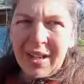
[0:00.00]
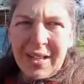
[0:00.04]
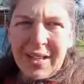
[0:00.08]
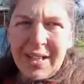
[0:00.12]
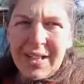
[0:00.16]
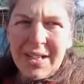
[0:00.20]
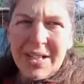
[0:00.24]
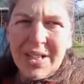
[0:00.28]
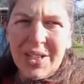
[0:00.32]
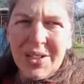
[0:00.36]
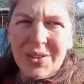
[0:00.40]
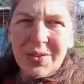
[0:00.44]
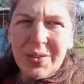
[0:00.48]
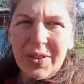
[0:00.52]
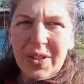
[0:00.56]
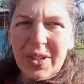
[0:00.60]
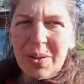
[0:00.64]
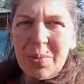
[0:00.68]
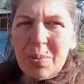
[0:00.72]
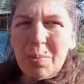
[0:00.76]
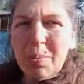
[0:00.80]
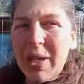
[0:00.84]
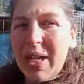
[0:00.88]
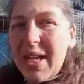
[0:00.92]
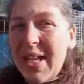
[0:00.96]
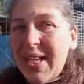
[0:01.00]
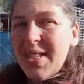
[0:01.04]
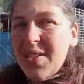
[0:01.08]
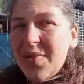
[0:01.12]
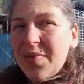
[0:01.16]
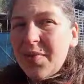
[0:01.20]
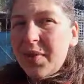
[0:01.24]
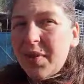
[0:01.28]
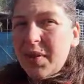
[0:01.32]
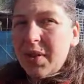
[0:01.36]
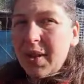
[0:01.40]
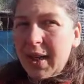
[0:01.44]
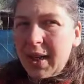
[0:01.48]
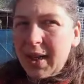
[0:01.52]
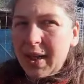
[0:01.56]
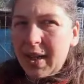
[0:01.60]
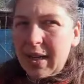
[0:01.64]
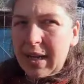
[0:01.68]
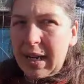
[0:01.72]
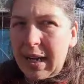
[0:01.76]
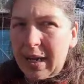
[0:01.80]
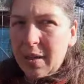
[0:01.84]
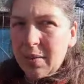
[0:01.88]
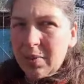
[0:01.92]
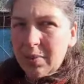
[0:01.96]
And it's lovely and peaceful here
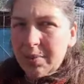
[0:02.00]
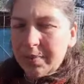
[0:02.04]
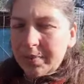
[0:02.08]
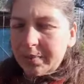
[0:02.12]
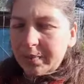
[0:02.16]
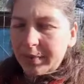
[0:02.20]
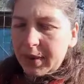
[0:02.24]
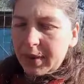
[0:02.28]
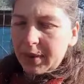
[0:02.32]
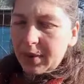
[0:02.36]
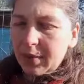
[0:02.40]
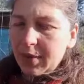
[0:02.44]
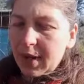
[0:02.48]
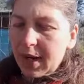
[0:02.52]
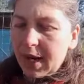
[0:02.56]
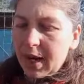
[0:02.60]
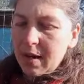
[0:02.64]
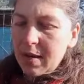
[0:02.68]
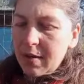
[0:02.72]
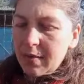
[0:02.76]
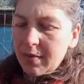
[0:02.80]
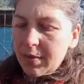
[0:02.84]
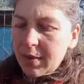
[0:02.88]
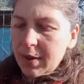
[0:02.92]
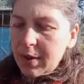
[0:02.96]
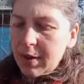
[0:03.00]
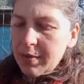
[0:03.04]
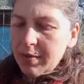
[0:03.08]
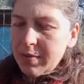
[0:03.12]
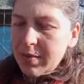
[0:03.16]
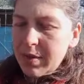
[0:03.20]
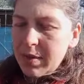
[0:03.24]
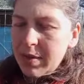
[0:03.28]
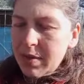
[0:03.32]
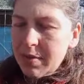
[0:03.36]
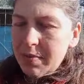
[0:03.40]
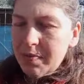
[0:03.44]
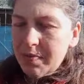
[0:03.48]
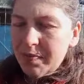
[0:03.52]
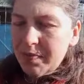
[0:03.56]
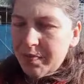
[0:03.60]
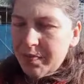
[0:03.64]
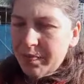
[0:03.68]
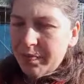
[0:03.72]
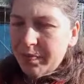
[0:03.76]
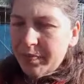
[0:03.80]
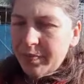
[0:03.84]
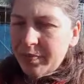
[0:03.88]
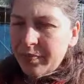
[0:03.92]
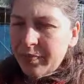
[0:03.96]
now at Create Fruits.
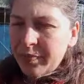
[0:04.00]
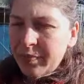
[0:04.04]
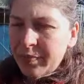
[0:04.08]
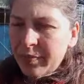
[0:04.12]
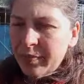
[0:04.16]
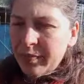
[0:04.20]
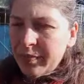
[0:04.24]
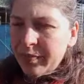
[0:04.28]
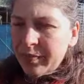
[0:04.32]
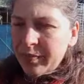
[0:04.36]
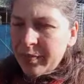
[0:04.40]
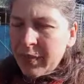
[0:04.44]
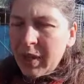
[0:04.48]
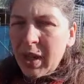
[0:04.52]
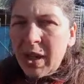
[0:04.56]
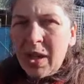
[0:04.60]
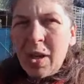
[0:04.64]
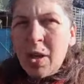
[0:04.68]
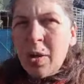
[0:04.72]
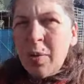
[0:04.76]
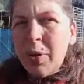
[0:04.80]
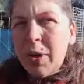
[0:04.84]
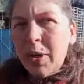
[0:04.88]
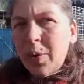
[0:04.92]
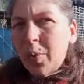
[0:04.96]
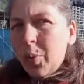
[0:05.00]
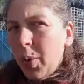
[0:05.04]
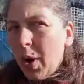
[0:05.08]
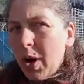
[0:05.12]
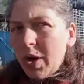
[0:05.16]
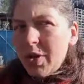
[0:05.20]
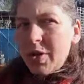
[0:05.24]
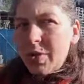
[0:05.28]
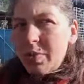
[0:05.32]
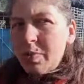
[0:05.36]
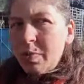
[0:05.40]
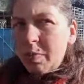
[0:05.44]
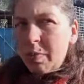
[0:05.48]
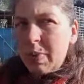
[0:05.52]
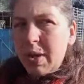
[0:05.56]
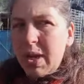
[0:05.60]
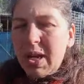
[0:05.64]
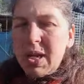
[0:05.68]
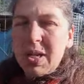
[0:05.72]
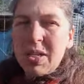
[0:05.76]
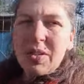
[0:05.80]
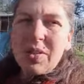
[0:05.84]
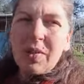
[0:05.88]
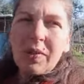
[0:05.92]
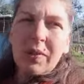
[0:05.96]
But it wasn't
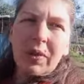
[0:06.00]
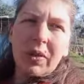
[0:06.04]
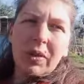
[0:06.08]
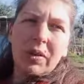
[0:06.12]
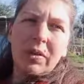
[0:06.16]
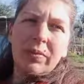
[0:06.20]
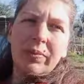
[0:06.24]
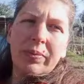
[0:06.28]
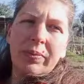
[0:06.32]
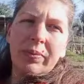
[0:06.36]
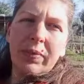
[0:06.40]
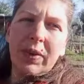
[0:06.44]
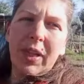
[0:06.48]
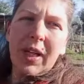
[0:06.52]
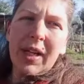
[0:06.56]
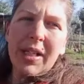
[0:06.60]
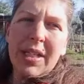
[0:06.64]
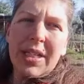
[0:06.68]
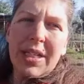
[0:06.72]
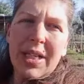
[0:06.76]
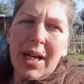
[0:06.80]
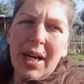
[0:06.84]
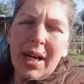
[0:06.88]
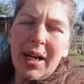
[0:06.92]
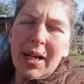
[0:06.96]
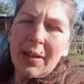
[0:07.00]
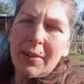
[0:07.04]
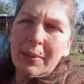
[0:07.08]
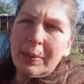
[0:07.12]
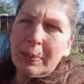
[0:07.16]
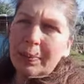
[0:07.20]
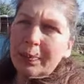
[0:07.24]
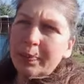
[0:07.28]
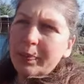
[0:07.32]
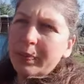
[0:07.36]
peaceful last night.